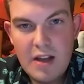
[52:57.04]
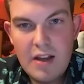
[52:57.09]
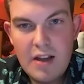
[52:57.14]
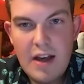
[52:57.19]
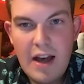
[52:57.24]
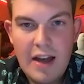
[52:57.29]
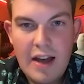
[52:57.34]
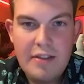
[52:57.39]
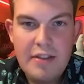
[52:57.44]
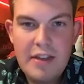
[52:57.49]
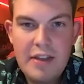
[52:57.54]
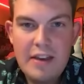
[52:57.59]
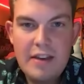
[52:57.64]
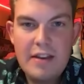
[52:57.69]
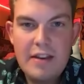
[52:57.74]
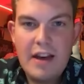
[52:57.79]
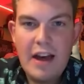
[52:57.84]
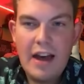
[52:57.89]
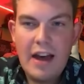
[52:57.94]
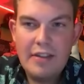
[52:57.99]
I
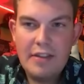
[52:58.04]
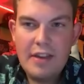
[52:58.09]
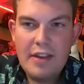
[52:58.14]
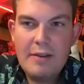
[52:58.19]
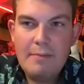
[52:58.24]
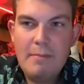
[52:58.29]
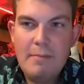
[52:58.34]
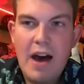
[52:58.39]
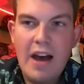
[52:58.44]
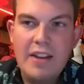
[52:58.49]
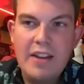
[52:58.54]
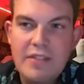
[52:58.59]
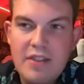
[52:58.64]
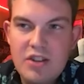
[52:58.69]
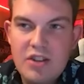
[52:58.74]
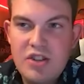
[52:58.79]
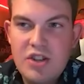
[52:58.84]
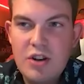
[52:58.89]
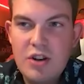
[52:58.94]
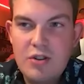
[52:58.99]
think I think mine
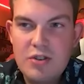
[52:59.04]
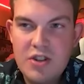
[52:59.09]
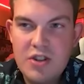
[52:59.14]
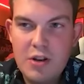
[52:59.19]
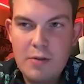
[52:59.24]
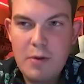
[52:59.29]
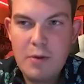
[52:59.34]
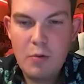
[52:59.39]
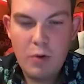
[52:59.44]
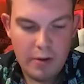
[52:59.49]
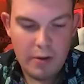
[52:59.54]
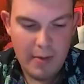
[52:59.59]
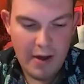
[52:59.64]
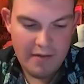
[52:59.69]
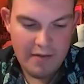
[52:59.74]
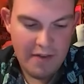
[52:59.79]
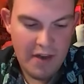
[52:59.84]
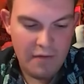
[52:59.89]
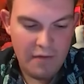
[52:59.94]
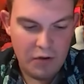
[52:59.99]
this year is going to be one of my
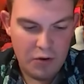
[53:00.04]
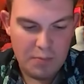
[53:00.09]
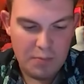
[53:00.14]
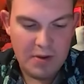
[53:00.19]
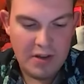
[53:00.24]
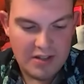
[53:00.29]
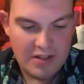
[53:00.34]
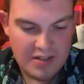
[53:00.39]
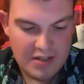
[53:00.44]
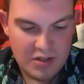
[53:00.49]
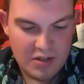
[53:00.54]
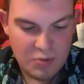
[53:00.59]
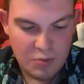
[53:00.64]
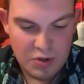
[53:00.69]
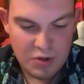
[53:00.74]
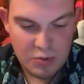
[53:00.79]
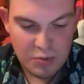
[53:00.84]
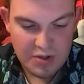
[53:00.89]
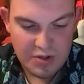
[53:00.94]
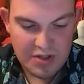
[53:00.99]
favorite pieces,
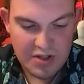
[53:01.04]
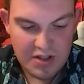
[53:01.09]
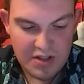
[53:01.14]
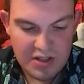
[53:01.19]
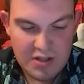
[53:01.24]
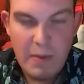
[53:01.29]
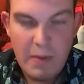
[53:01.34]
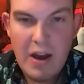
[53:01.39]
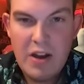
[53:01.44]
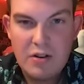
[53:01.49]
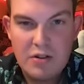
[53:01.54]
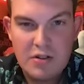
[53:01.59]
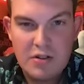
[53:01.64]
which was the Spider